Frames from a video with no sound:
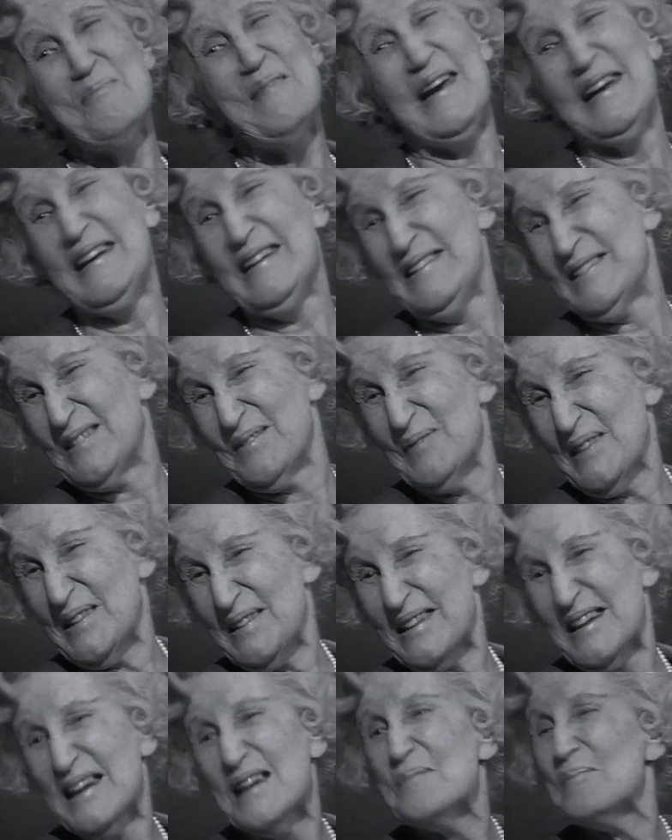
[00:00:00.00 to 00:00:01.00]

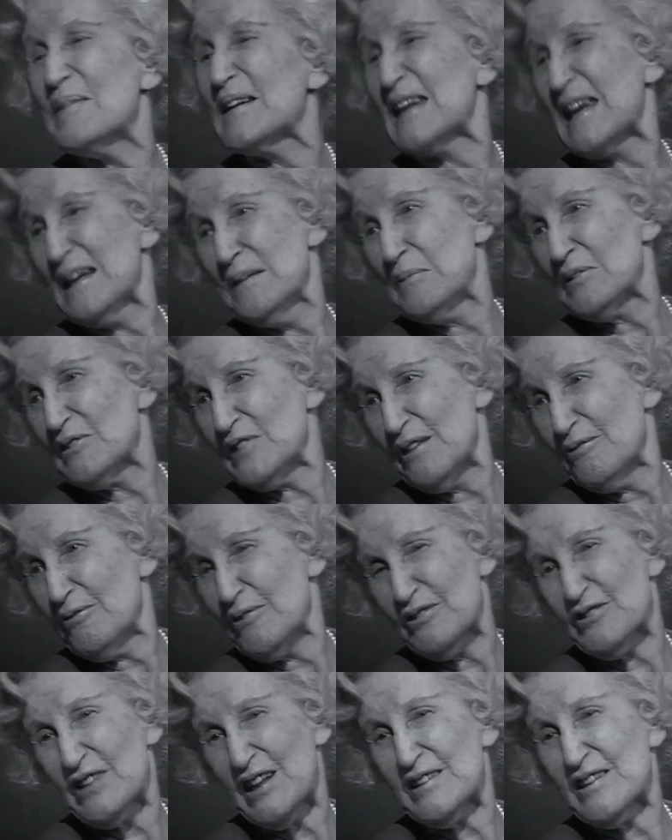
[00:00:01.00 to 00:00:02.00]
amazement, became a
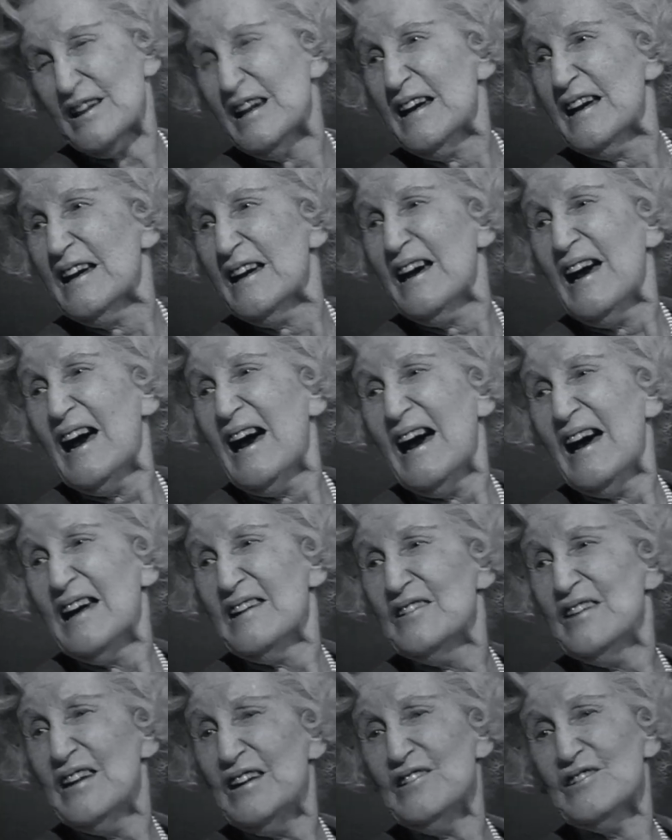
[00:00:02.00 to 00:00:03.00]
suffragette. She was forcibly
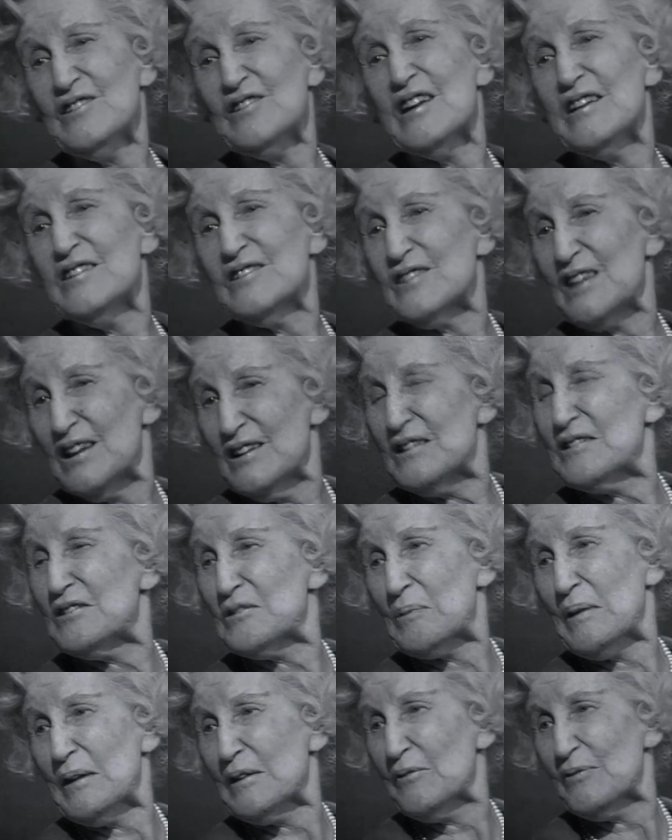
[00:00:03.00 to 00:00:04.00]
fed. And this yes. is,
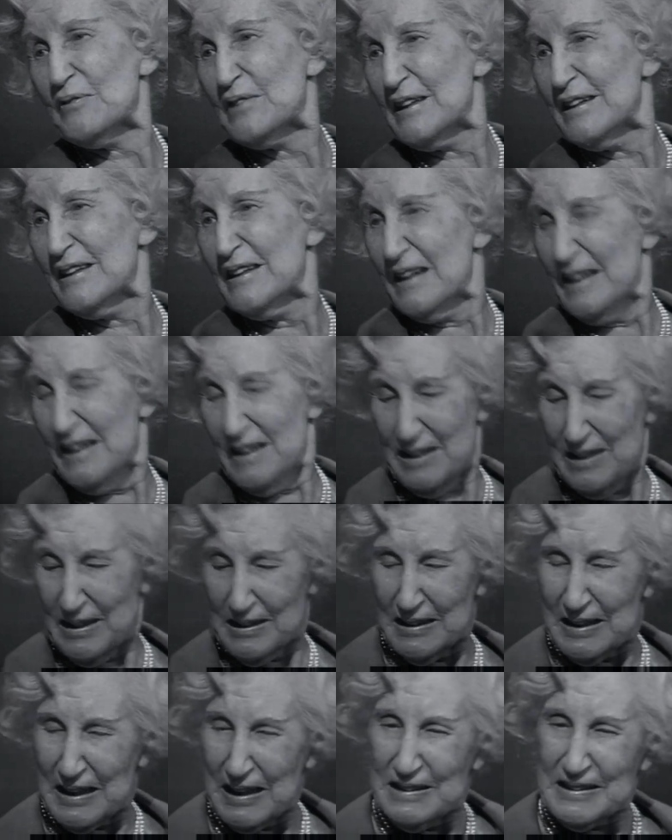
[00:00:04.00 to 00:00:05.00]
is one of the,
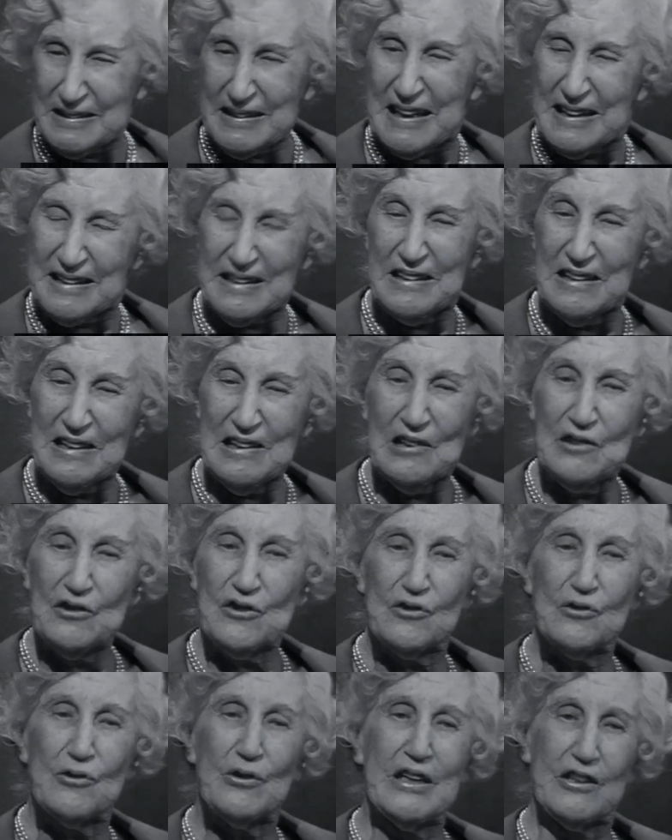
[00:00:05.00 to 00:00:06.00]
uh, and again, an
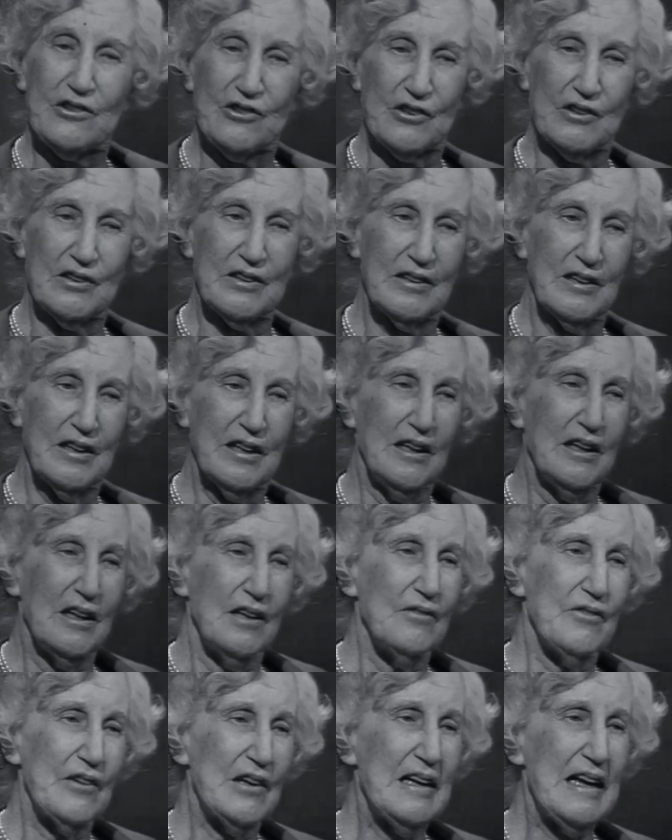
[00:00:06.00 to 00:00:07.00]
illustration
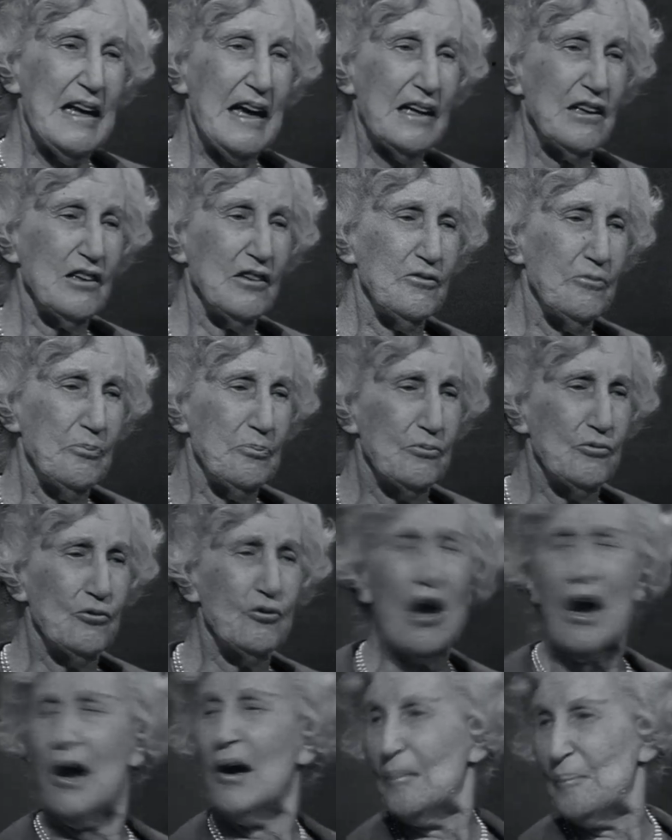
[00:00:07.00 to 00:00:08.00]
of the lack of
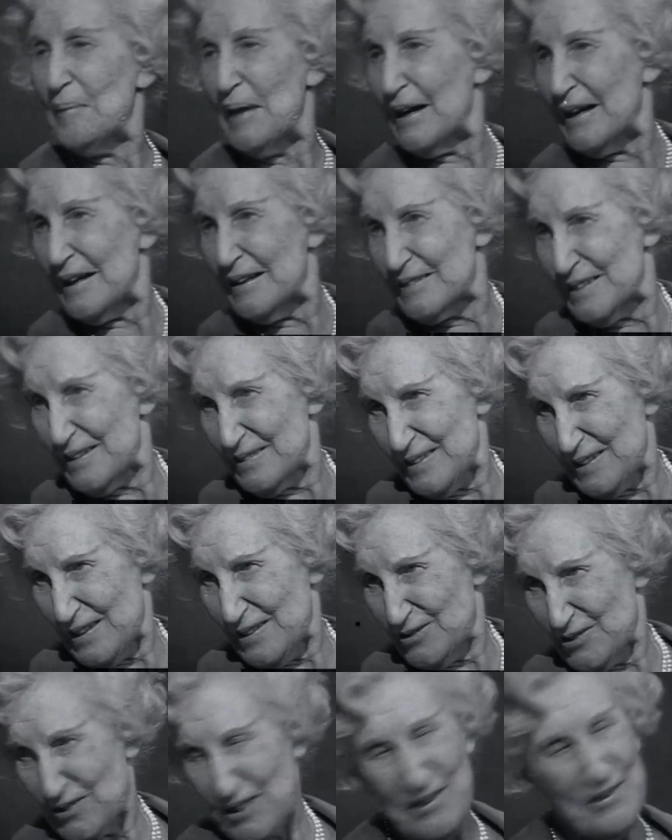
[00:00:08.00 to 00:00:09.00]
drama that
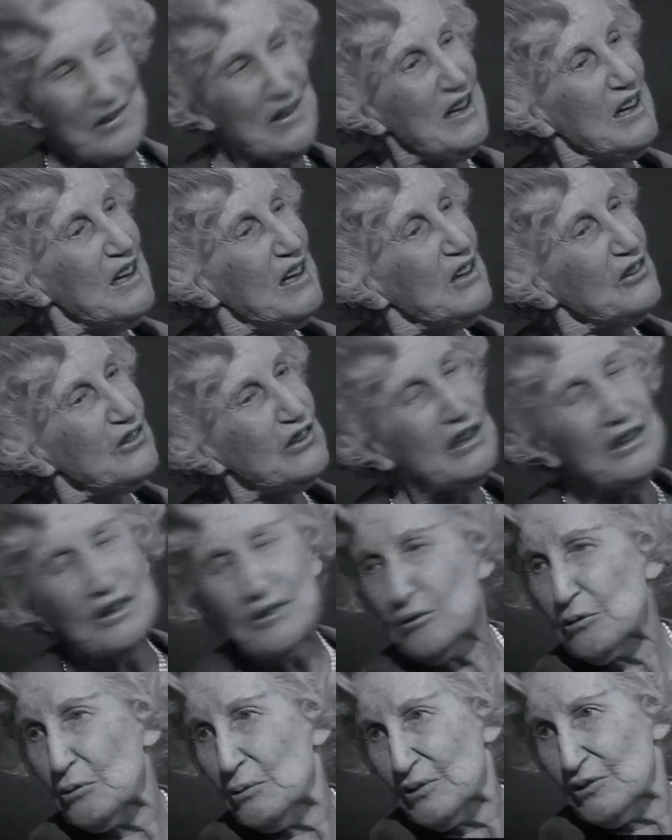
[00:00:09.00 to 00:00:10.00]
they showed.
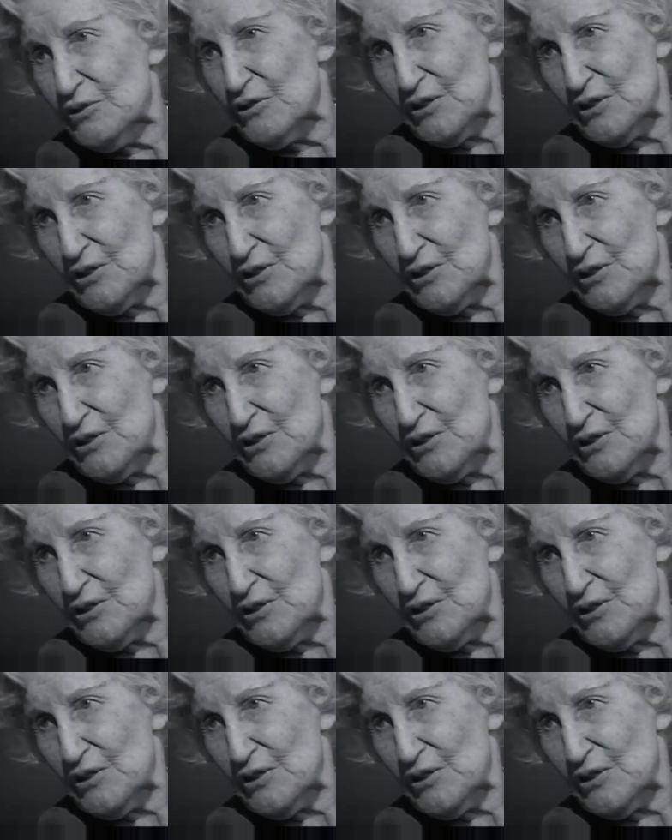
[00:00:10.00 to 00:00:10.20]
She threw